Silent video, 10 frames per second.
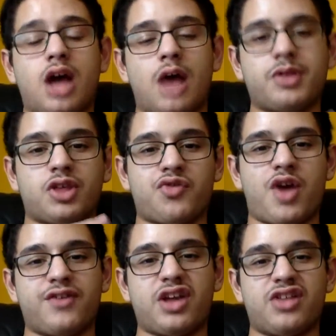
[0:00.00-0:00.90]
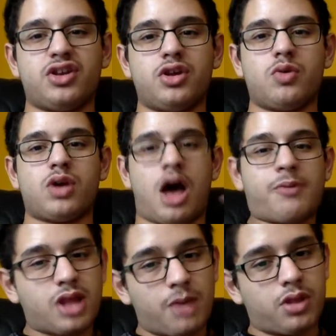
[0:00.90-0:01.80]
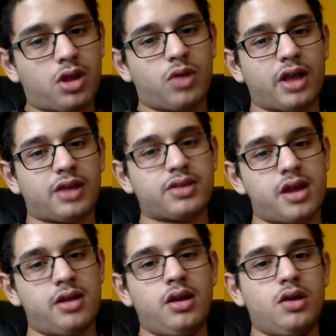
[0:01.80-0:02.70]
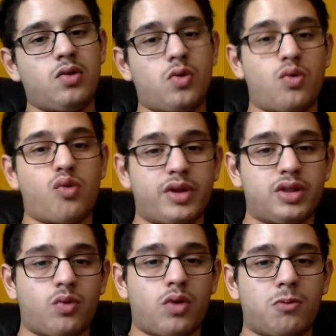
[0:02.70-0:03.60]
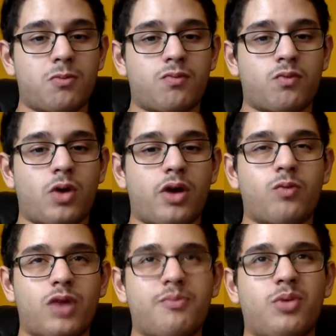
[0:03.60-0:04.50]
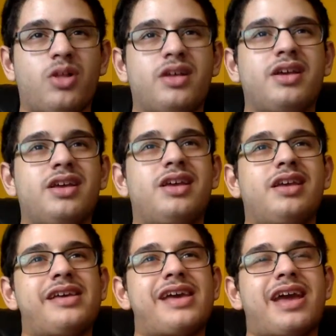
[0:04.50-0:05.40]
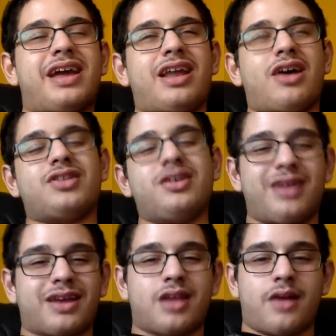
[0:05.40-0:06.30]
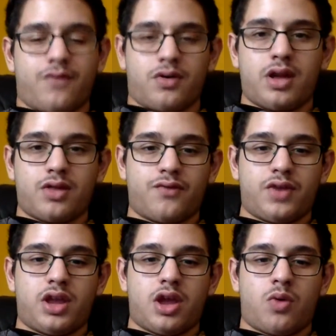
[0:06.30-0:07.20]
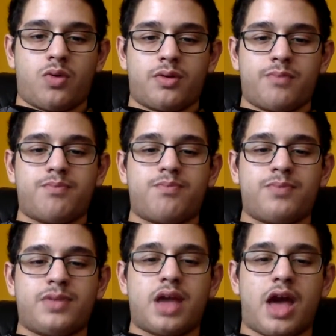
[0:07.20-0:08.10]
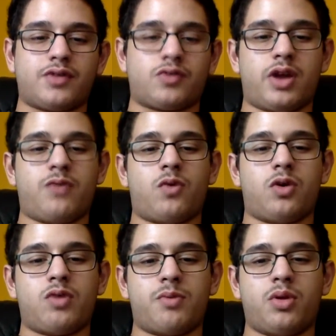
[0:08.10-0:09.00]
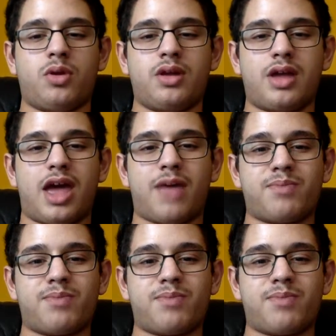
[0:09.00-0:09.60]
comment, subscribe if you guys are new. Comment down below, like I said, who will win the Royal Rumble. And I'll see you next time for another video. Have a great Royal Rumble, and